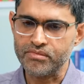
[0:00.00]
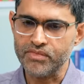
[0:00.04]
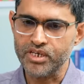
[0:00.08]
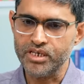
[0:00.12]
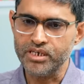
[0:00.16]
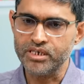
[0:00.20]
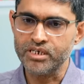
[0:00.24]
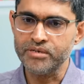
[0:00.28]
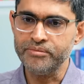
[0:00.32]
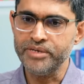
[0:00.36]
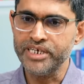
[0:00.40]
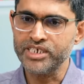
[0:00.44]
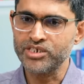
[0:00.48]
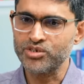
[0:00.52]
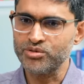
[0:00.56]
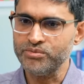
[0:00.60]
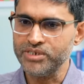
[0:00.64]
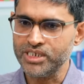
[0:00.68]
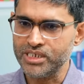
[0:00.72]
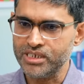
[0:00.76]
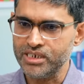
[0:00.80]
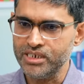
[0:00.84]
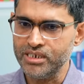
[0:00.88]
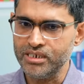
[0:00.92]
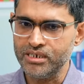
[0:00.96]
it remains to
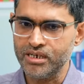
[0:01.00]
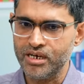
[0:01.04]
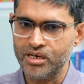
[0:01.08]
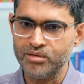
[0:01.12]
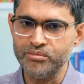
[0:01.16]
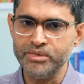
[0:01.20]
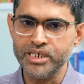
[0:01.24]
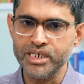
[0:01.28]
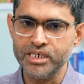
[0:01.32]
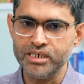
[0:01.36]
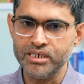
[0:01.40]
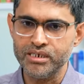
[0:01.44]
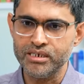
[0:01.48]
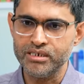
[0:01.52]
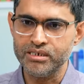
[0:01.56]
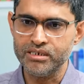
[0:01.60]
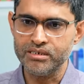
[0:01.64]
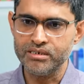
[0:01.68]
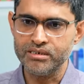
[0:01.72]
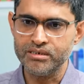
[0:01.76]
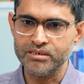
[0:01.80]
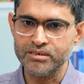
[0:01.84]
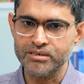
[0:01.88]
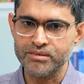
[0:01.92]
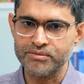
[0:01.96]
be seen how
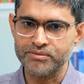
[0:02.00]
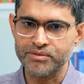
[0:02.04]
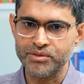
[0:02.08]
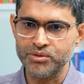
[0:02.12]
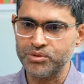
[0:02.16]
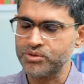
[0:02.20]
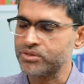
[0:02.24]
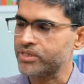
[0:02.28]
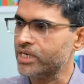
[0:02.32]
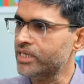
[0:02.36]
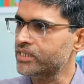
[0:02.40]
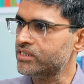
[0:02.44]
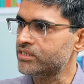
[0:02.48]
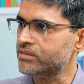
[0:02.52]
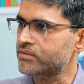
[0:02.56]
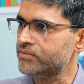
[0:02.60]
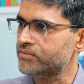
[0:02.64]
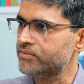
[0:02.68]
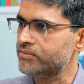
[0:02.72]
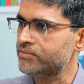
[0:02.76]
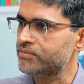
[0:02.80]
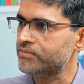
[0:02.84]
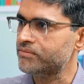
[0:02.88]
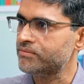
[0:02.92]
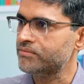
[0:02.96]
many of those kinds of
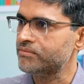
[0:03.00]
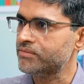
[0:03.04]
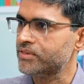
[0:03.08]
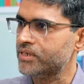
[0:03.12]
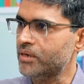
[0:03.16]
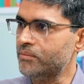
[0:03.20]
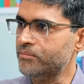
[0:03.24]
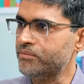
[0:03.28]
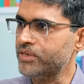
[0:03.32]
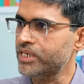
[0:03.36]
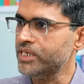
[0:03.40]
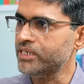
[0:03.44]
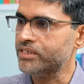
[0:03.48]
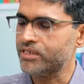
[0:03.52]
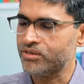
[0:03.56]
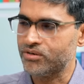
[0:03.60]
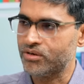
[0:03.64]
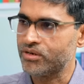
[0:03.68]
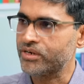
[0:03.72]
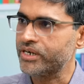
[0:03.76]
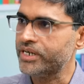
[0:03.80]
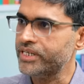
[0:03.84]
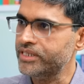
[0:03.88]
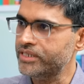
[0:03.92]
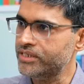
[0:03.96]
companies and
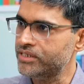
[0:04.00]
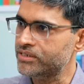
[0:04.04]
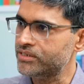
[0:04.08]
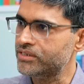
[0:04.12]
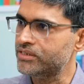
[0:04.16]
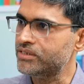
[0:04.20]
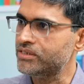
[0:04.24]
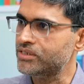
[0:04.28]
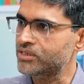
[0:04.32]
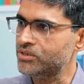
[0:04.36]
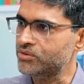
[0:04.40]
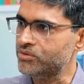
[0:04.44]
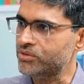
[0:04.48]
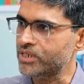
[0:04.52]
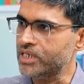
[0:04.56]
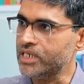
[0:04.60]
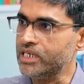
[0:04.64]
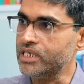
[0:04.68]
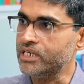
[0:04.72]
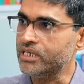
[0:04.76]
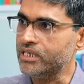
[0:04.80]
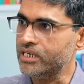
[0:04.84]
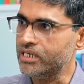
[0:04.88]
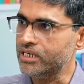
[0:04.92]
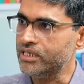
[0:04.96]
organizations you
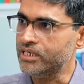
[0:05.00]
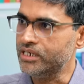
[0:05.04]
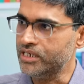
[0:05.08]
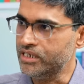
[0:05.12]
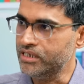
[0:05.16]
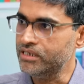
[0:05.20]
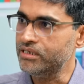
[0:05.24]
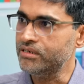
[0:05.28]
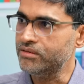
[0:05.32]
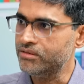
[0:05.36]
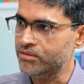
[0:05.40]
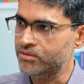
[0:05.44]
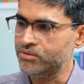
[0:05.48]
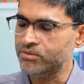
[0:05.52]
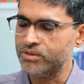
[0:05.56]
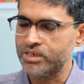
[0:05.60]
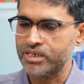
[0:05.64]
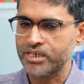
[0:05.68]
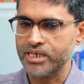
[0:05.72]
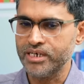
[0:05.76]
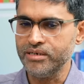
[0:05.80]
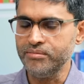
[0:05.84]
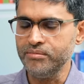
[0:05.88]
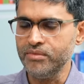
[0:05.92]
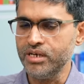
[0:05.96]
really, really need mm-hmm. over
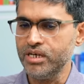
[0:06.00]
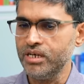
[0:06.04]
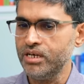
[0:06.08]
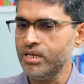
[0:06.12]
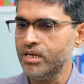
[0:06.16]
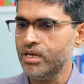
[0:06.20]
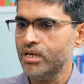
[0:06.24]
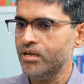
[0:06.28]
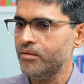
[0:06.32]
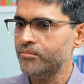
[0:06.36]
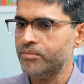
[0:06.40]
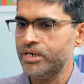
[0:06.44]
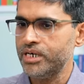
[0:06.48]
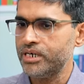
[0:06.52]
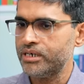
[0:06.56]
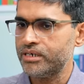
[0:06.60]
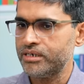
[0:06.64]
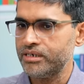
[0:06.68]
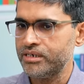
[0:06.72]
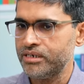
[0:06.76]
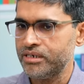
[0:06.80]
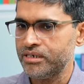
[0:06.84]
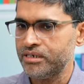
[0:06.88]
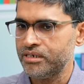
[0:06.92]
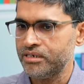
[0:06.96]
time. But,
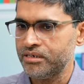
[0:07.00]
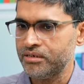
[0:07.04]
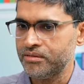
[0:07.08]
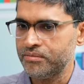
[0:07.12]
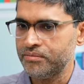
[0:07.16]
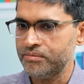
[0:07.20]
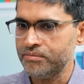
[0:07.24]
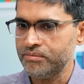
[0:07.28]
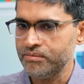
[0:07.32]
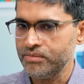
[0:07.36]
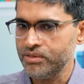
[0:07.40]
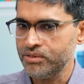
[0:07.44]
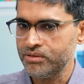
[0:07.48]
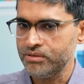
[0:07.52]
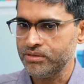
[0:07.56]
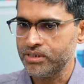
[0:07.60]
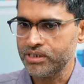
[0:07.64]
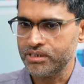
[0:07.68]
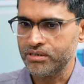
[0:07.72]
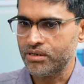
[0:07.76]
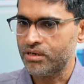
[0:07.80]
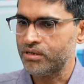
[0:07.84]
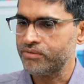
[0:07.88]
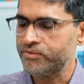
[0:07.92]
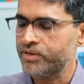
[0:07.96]
uh, you know,
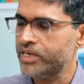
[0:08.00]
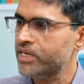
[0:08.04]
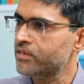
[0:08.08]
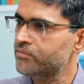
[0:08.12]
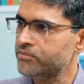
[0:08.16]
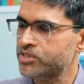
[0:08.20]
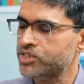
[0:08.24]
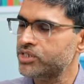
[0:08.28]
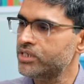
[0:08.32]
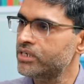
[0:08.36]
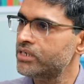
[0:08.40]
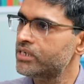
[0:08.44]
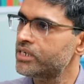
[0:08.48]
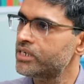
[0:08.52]
there's a lot of great machine